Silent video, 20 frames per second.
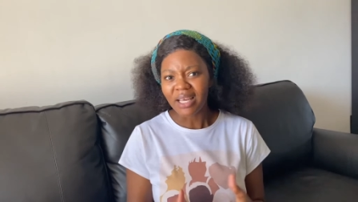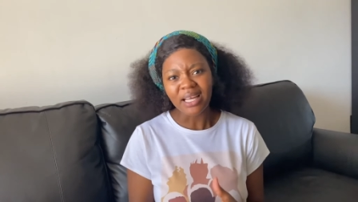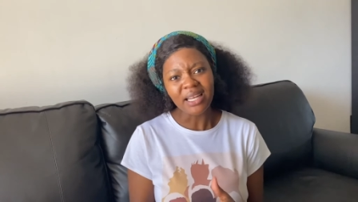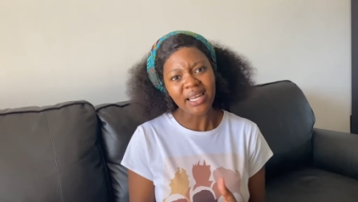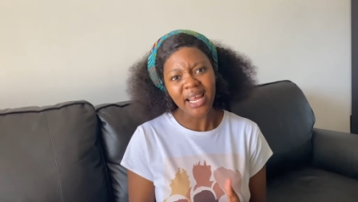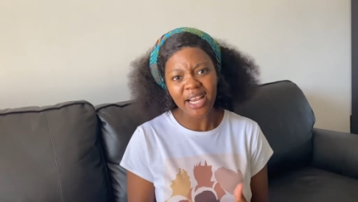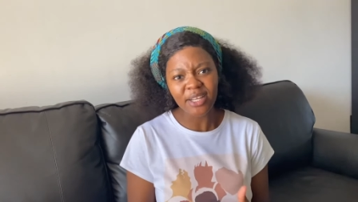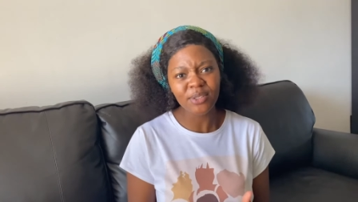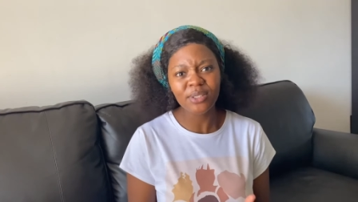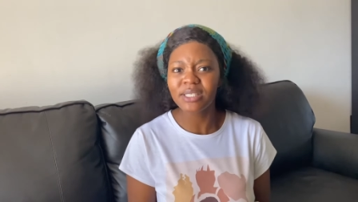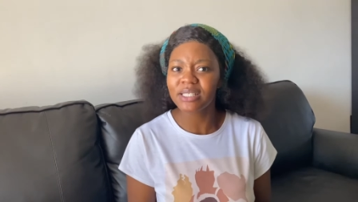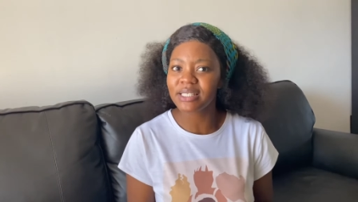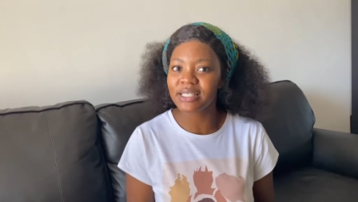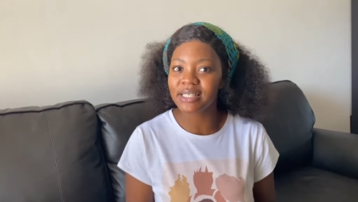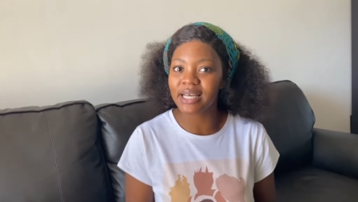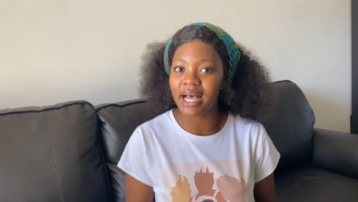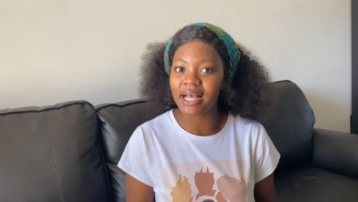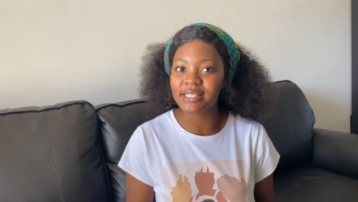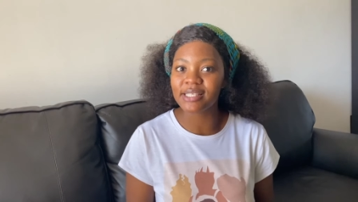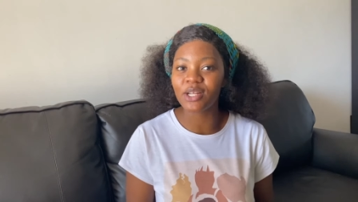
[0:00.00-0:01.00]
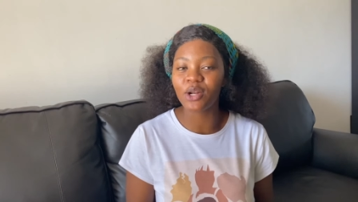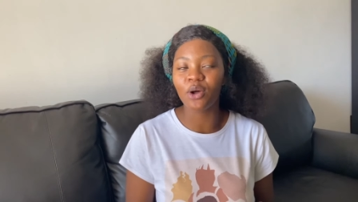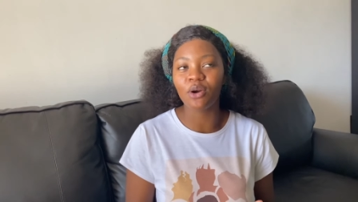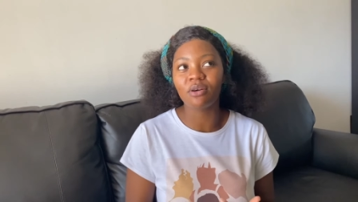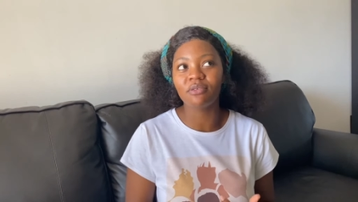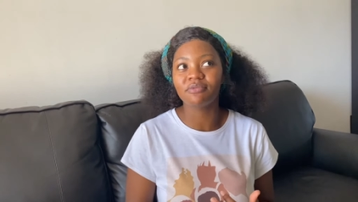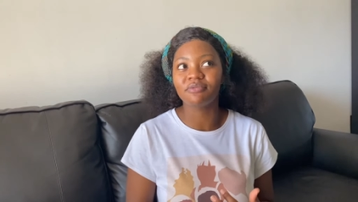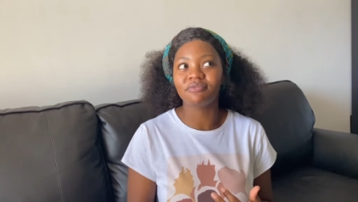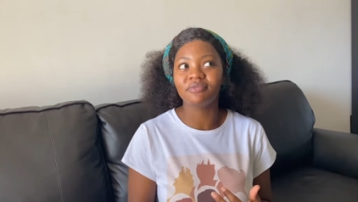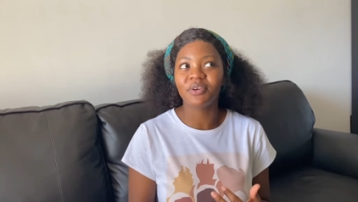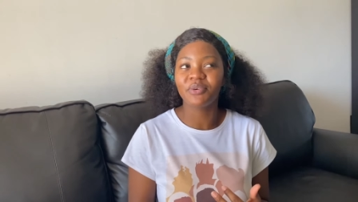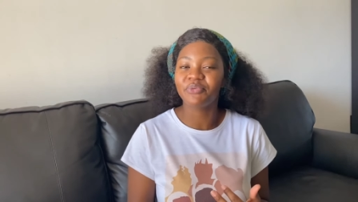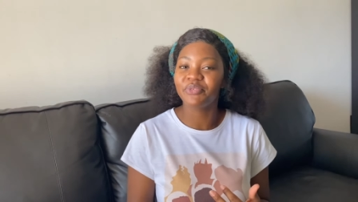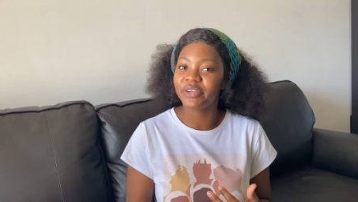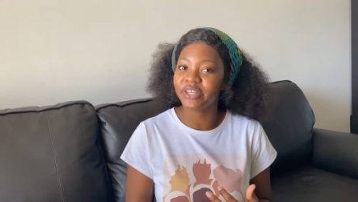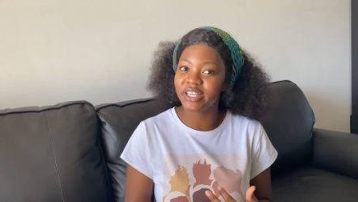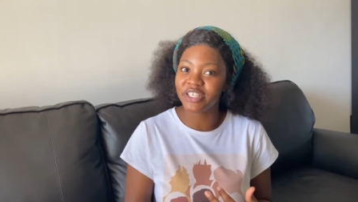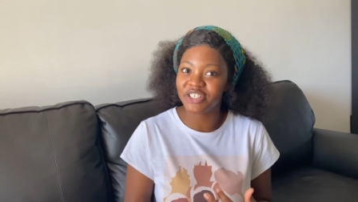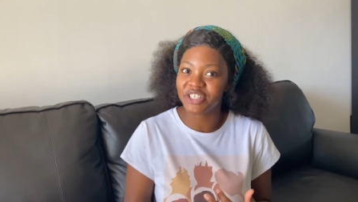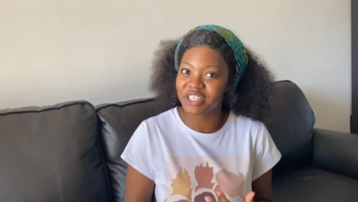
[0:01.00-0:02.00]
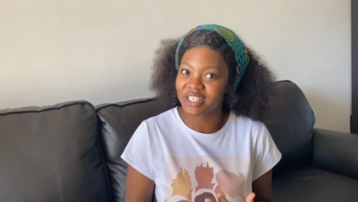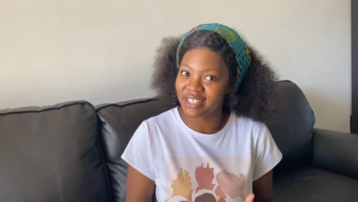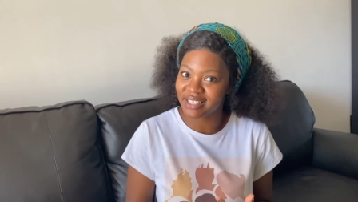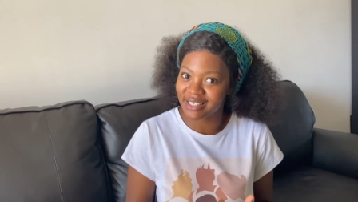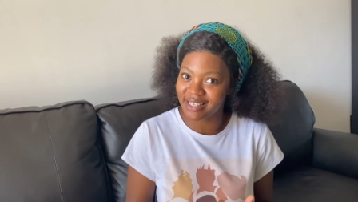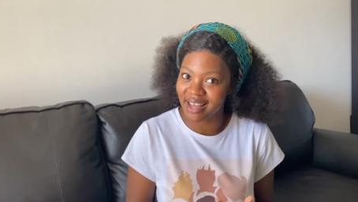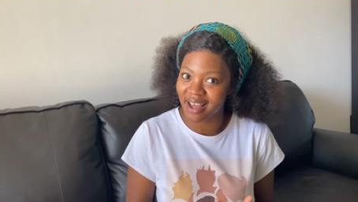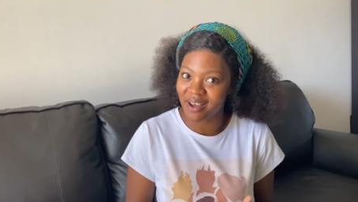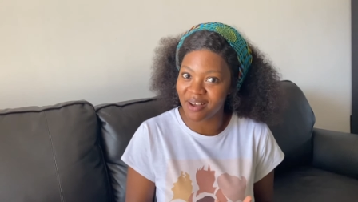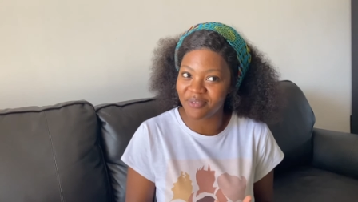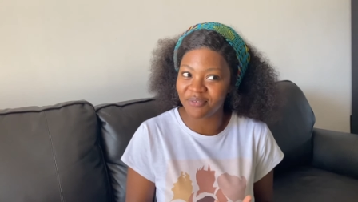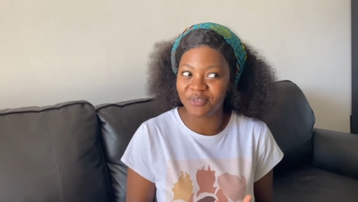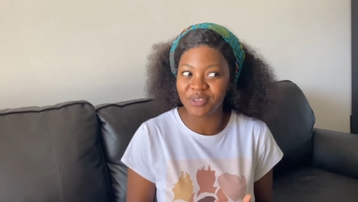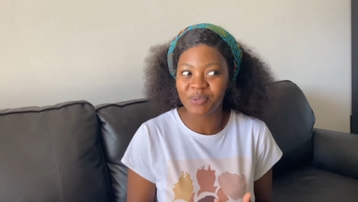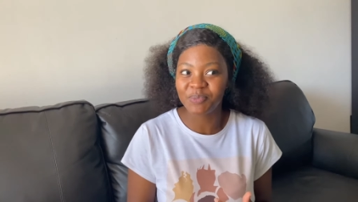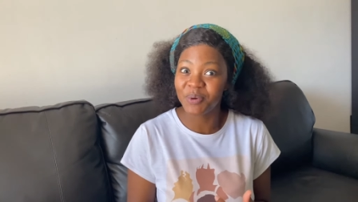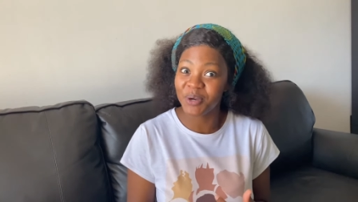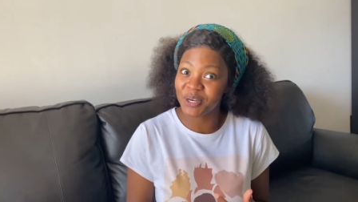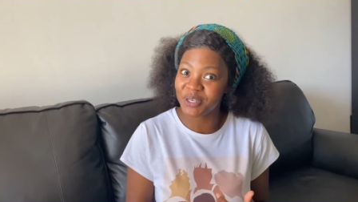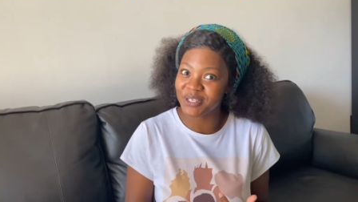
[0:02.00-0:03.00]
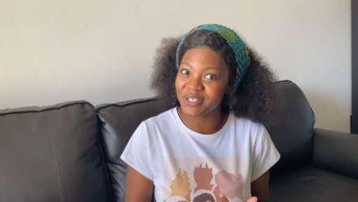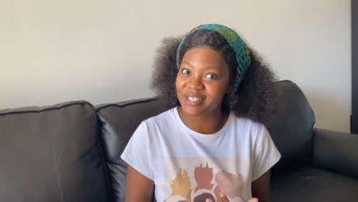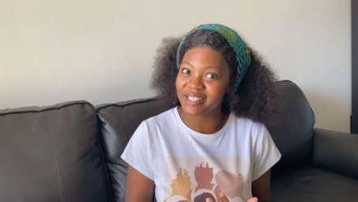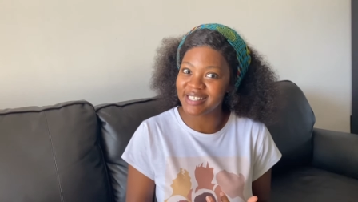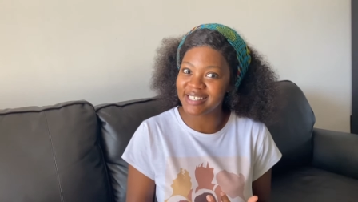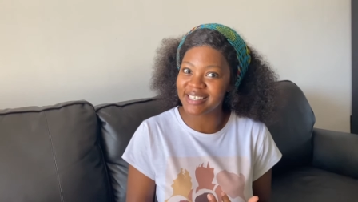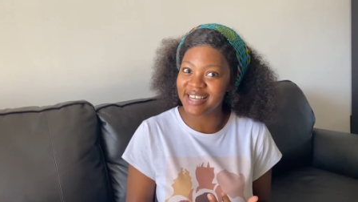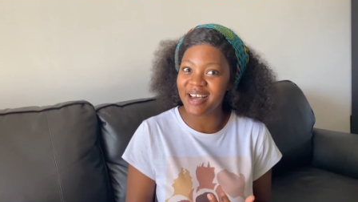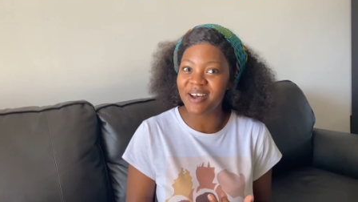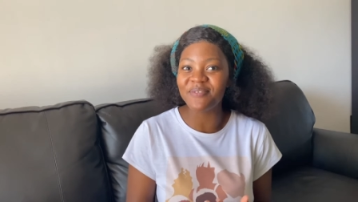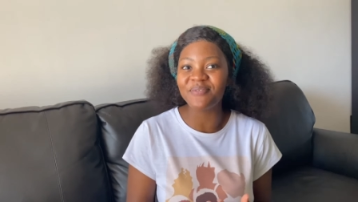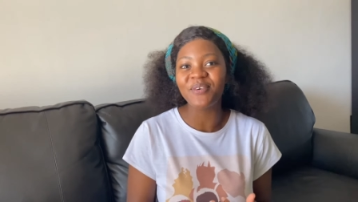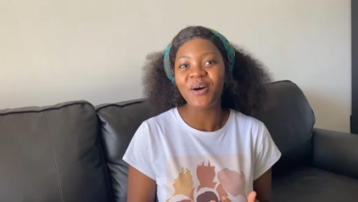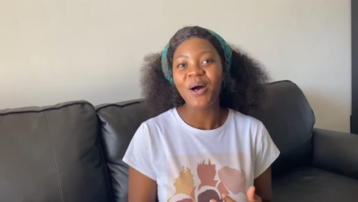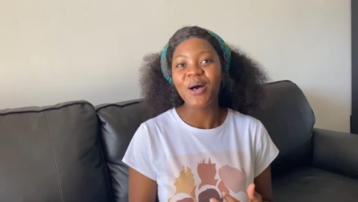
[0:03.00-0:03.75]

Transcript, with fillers: like to discuss, a lot of religious stuff, spiritual stuff.